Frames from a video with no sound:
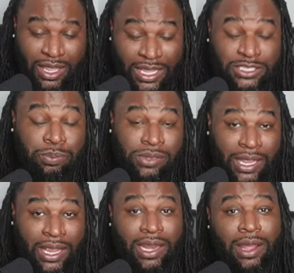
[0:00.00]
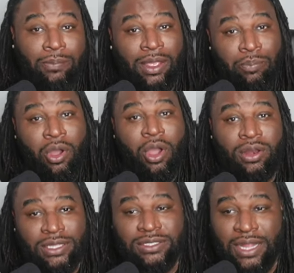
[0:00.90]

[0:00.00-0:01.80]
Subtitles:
is playing a big part in this.